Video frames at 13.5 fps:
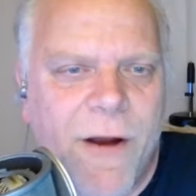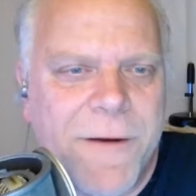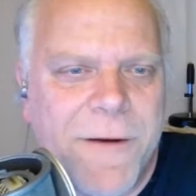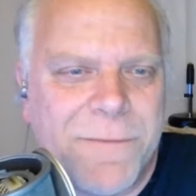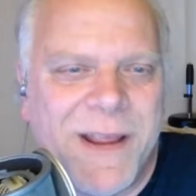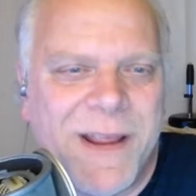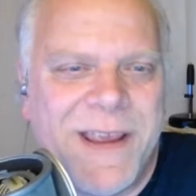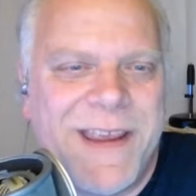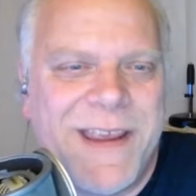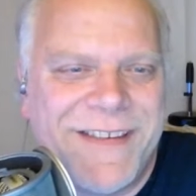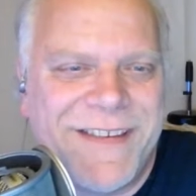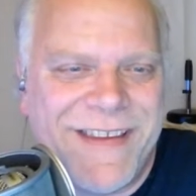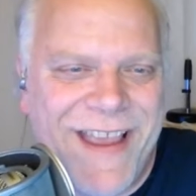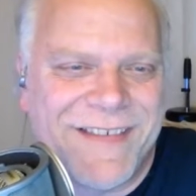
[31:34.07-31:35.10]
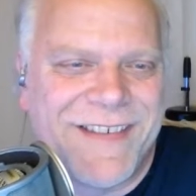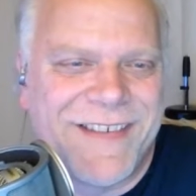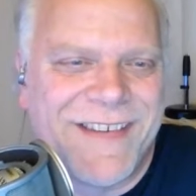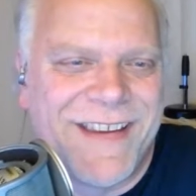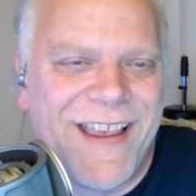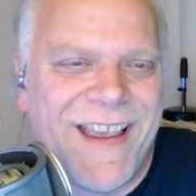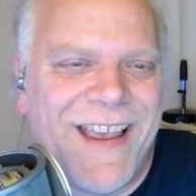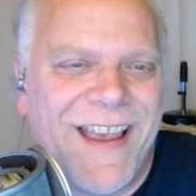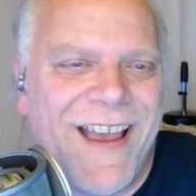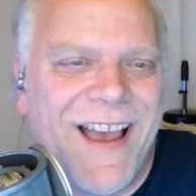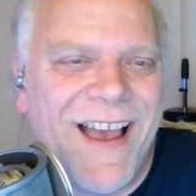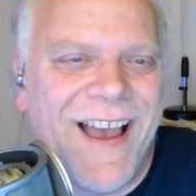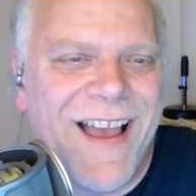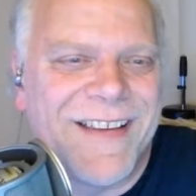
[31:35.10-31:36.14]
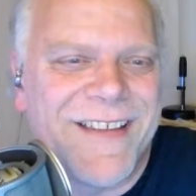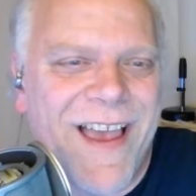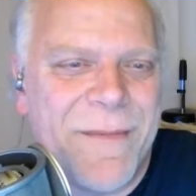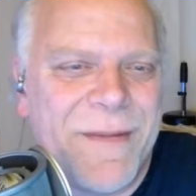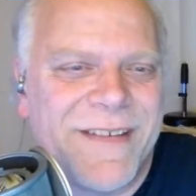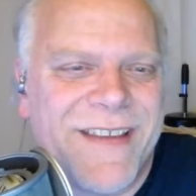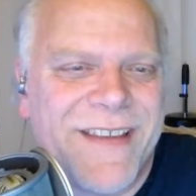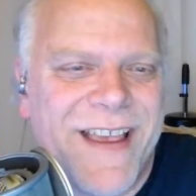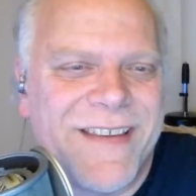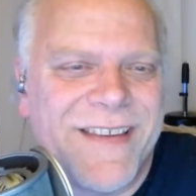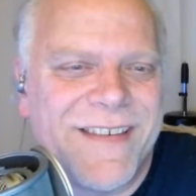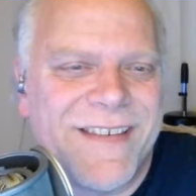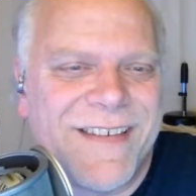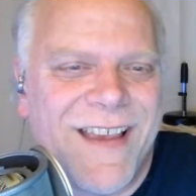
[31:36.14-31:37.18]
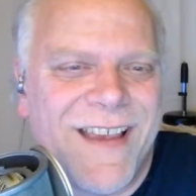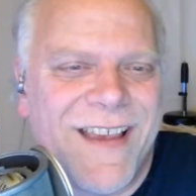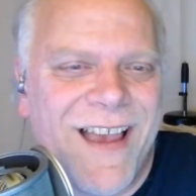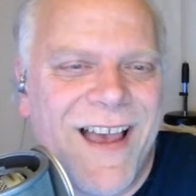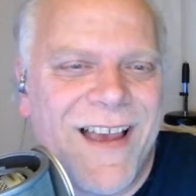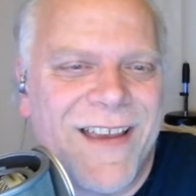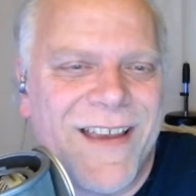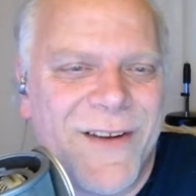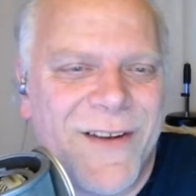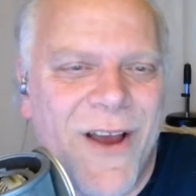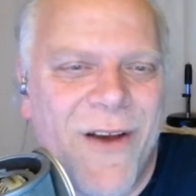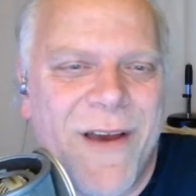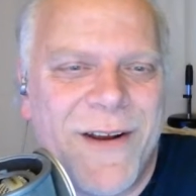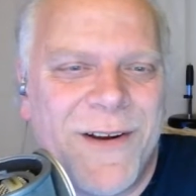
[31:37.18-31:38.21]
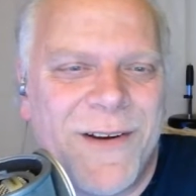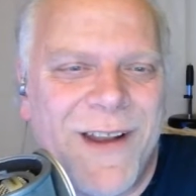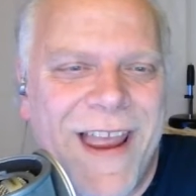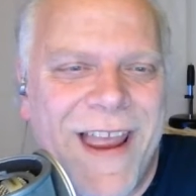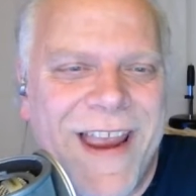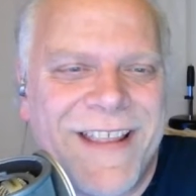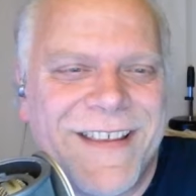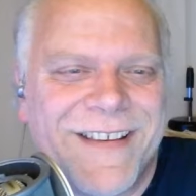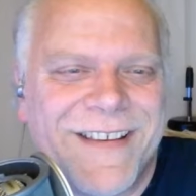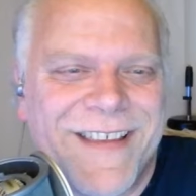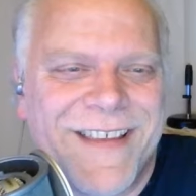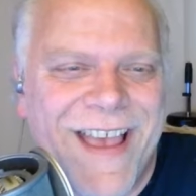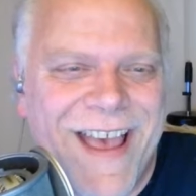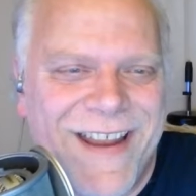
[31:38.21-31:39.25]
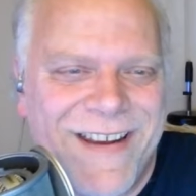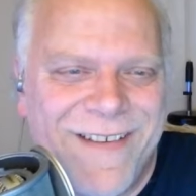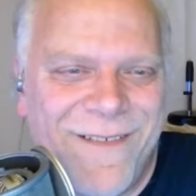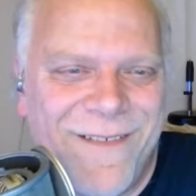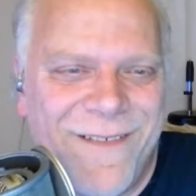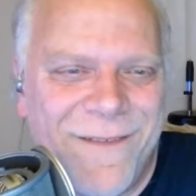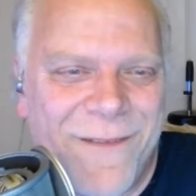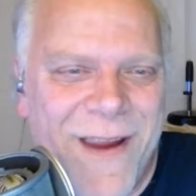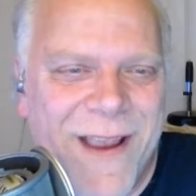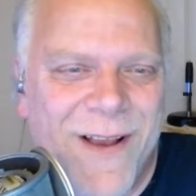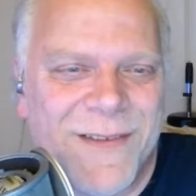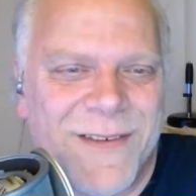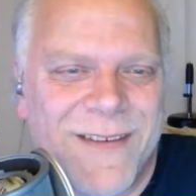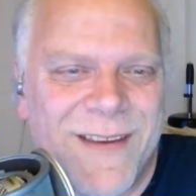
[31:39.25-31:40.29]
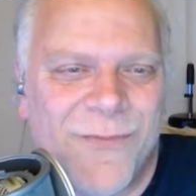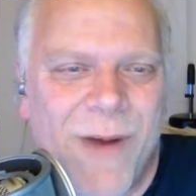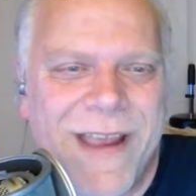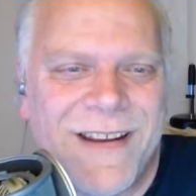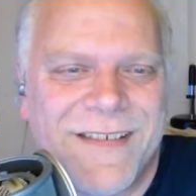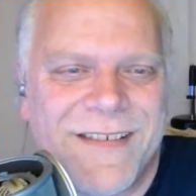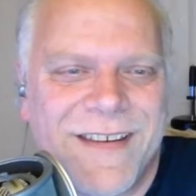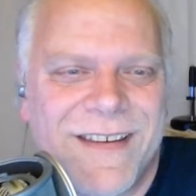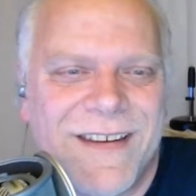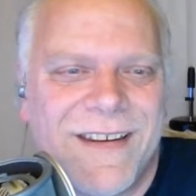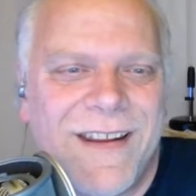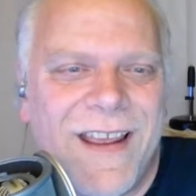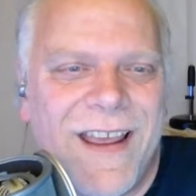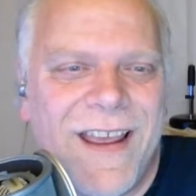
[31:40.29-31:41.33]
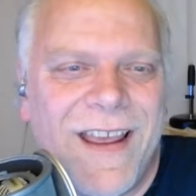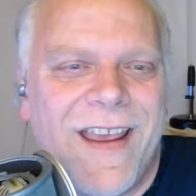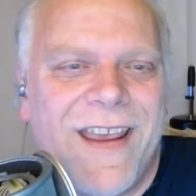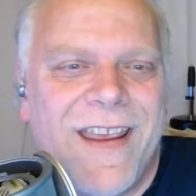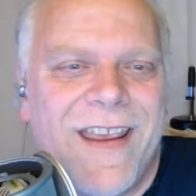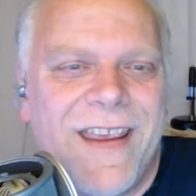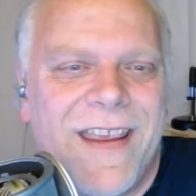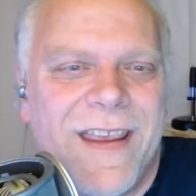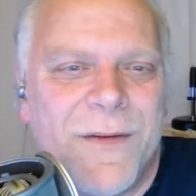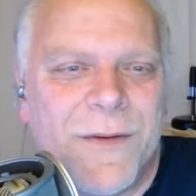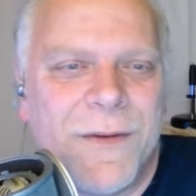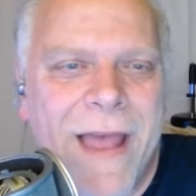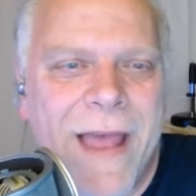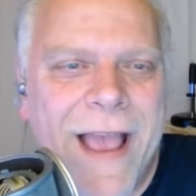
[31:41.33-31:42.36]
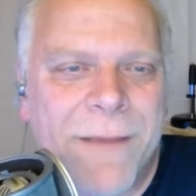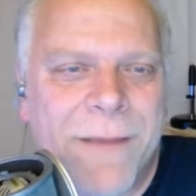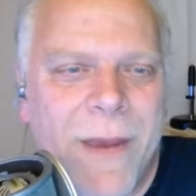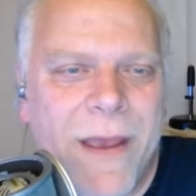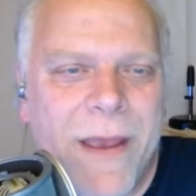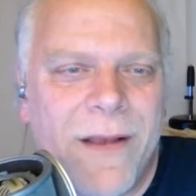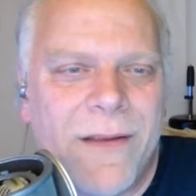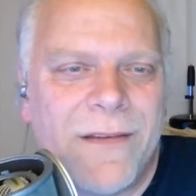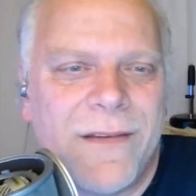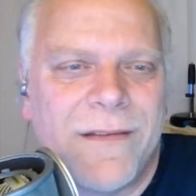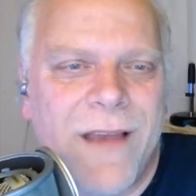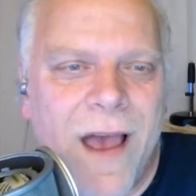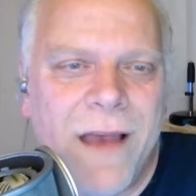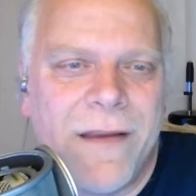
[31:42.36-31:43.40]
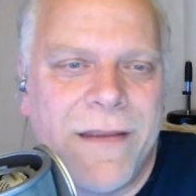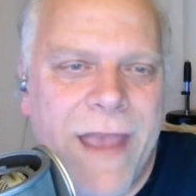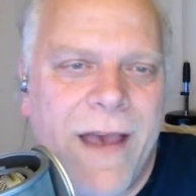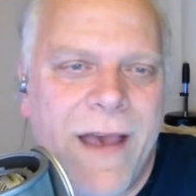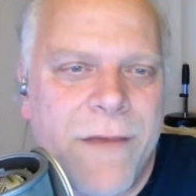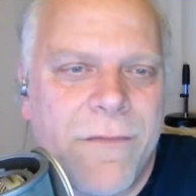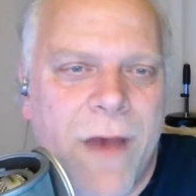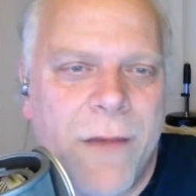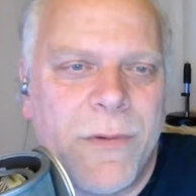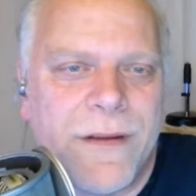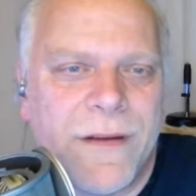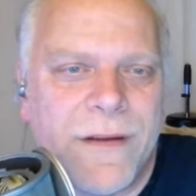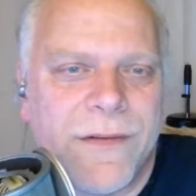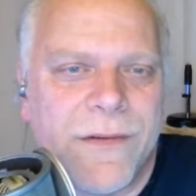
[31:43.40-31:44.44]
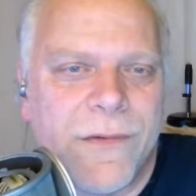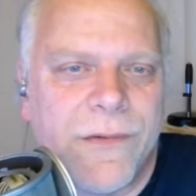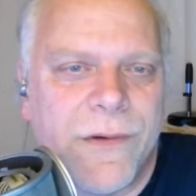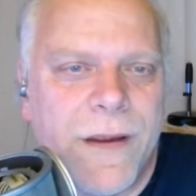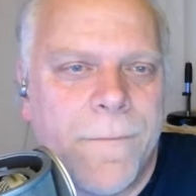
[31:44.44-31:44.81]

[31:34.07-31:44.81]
heart bleeds yes uh, simon says uh, you know i don't like this ad frank also says whitelisting equals blackmail. Uh, yeah, I, I wouldn't disagree.